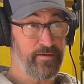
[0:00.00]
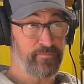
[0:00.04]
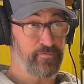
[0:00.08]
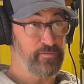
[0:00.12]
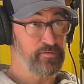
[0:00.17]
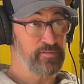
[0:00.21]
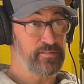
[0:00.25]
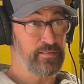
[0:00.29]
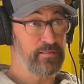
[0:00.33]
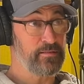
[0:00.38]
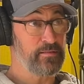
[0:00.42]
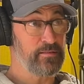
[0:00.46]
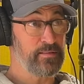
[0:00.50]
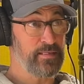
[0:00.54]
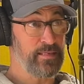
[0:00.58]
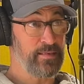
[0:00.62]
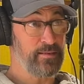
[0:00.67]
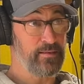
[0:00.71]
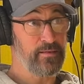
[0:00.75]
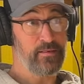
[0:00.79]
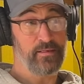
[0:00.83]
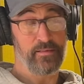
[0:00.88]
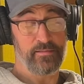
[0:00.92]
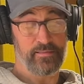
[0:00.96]
facility
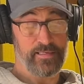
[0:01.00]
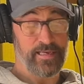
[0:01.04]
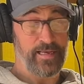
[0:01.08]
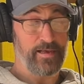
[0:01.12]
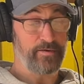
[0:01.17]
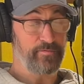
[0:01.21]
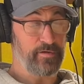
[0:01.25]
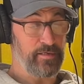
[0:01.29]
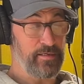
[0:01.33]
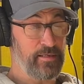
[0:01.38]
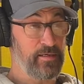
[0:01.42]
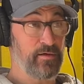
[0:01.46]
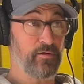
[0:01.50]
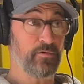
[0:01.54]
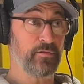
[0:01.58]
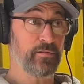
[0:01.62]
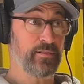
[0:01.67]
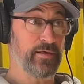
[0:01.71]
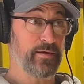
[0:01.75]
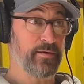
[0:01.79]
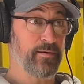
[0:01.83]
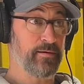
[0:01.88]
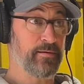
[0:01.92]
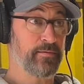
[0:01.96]
to have it killed
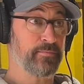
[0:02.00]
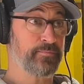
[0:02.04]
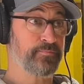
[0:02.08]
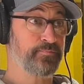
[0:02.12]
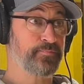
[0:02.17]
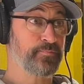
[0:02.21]
there,